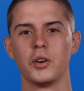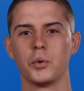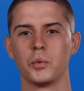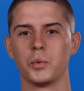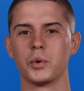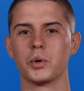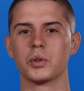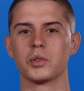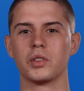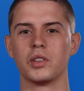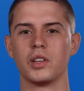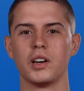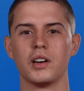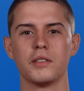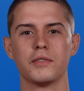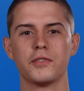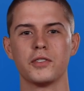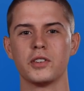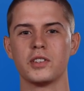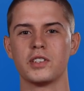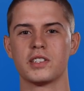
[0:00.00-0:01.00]
We would
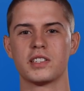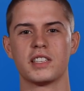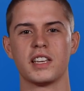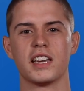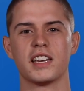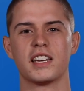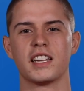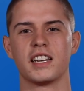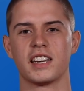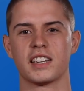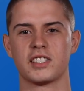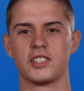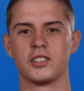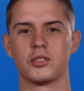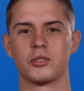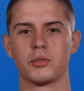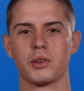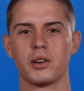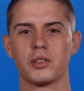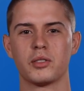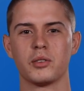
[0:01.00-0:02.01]
love for you to stay connected
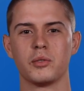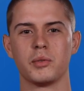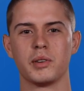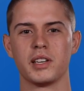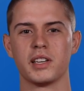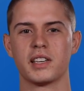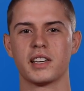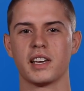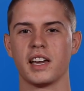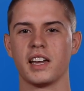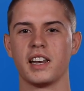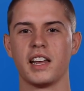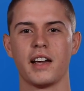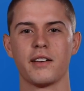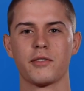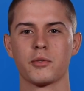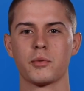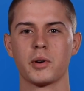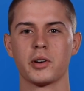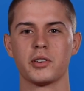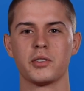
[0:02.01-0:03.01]
throughout the week and
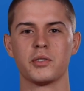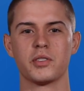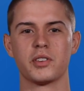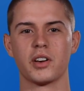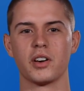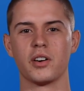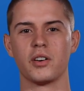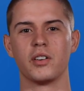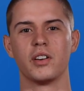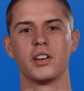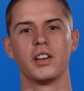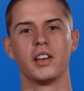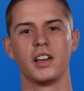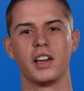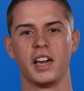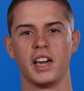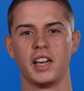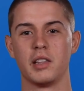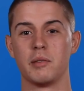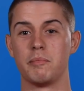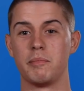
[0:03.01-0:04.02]
everywhere you go.
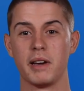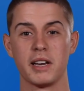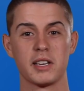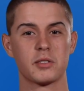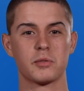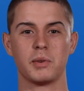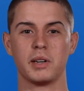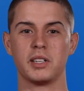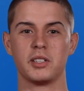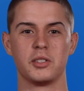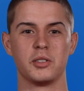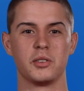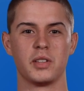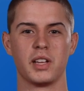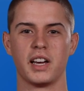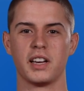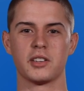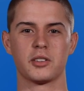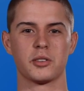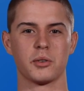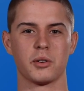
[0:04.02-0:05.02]
And the best way to do
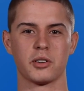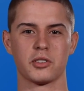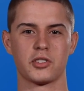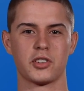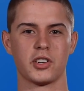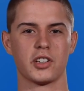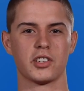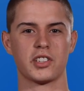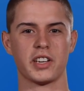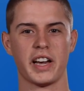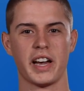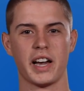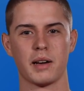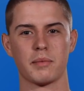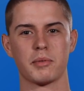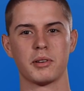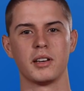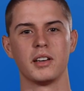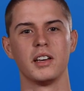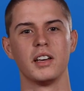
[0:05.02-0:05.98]
that is through our church app.